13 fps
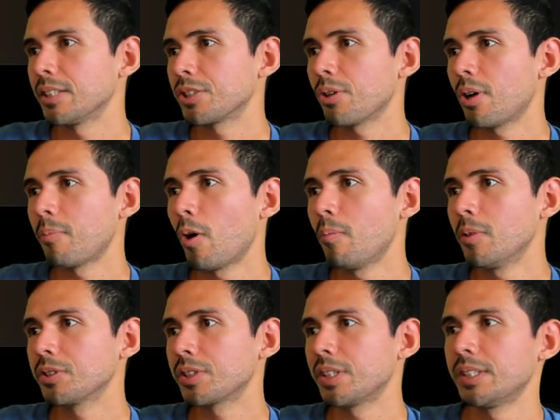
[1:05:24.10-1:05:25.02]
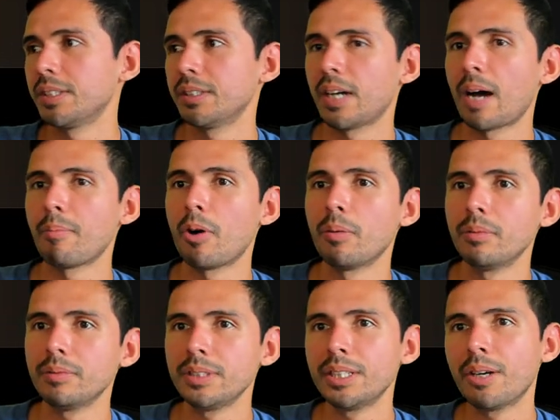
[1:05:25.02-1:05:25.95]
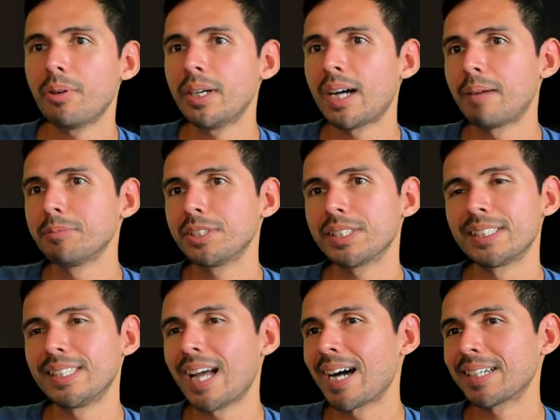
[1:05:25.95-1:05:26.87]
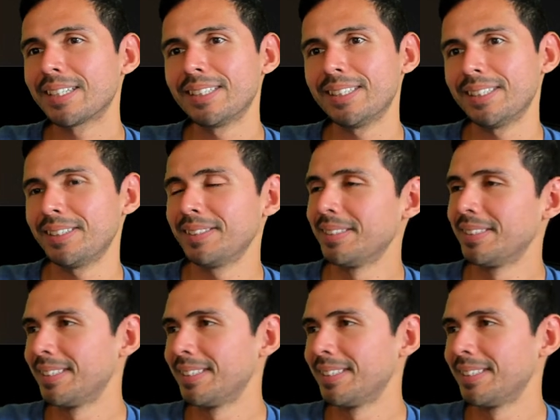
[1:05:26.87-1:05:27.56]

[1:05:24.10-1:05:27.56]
I'm almost gonna, you know what? I'm just not gonna,